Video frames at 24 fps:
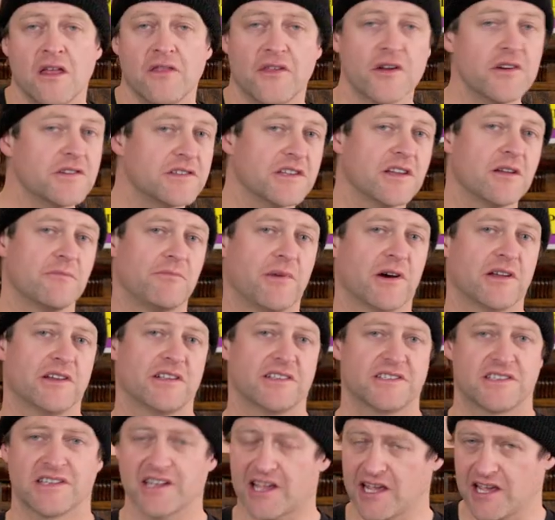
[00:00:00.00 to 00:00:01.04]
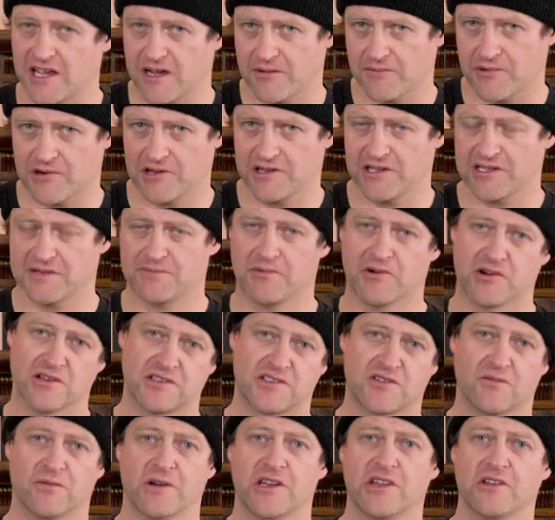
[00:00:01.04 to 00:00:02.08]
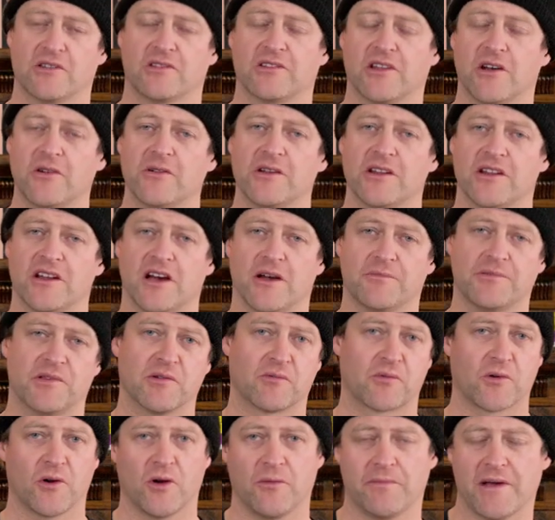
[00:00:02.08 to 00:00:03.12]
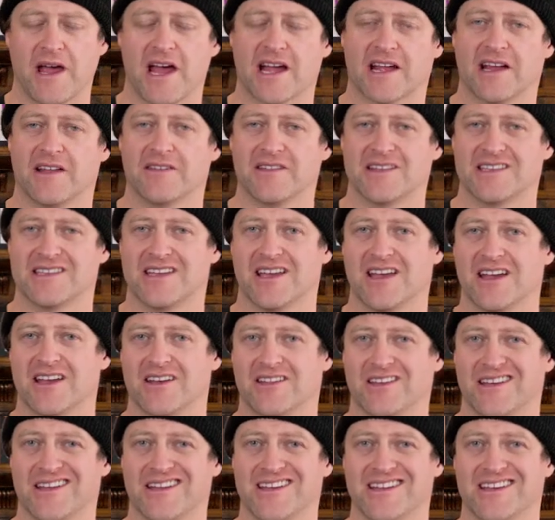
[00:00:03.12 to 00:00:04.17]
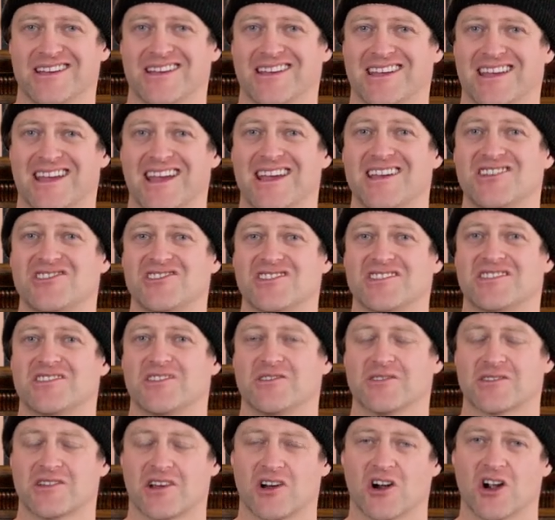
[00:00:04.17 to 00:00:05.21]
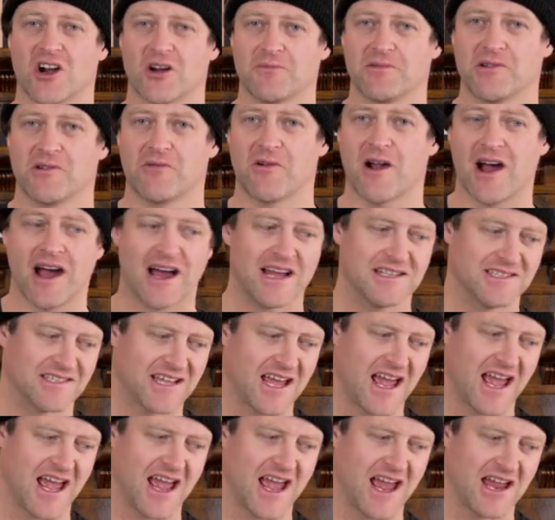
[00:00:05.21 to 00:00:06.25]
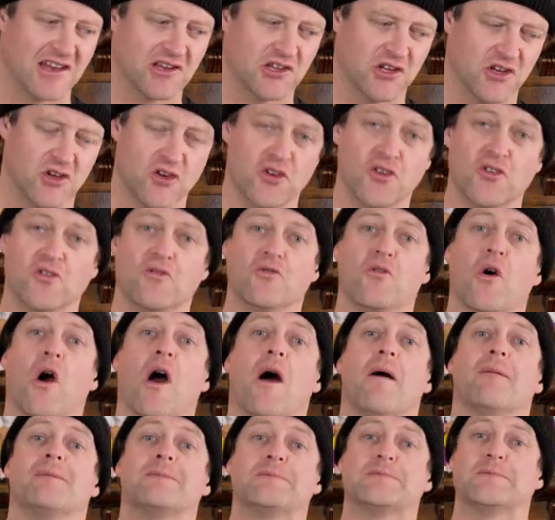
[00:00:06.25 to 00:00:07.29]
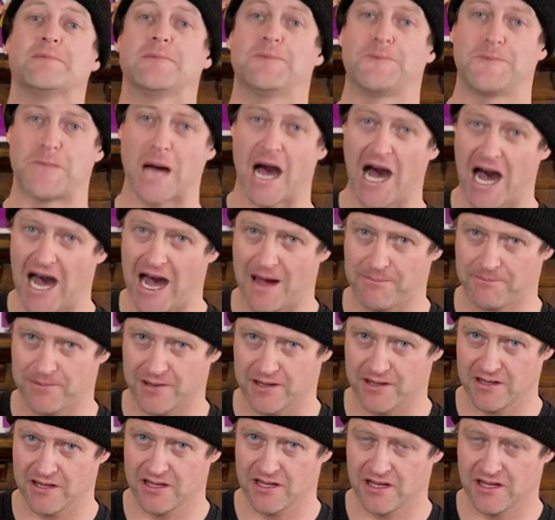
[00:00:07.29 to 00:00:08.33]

There's an abundance of camber in this board, so when you load it up, you roll back on the tail, it engages those carbon rods, and you pop.